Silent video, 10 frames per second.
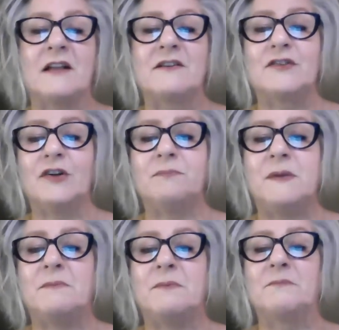that certain
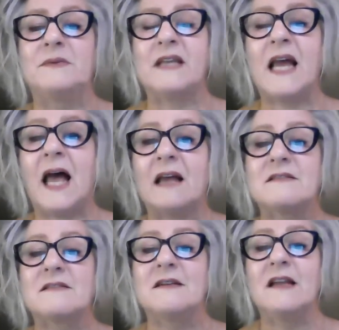people
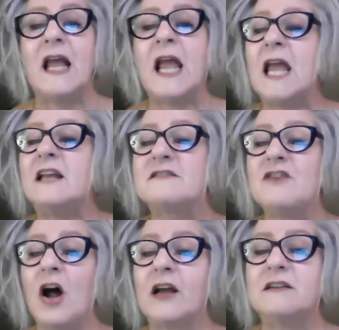possess, is
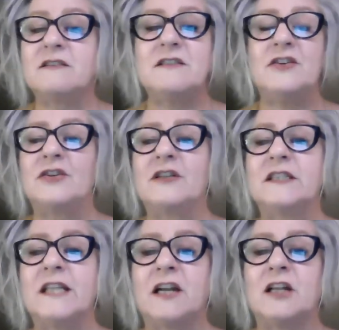not considered,
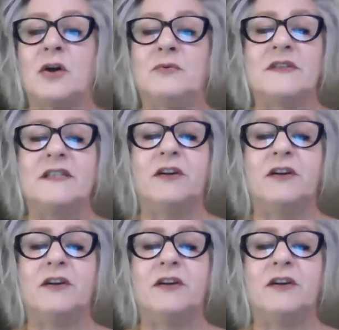let alone